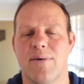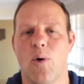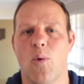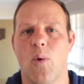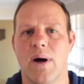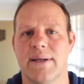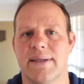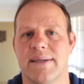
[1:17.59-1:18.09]

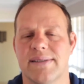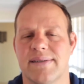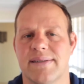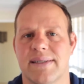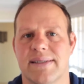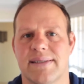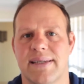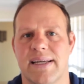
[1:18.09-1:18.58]
what does
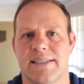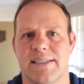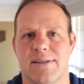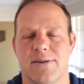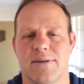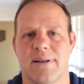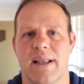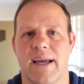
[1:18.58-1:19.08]
success
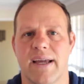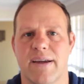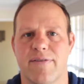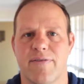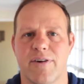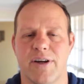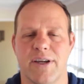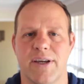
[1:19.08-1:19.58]
look like
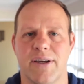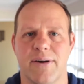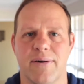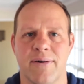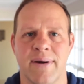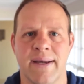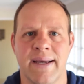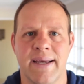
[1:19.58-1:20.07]
for you?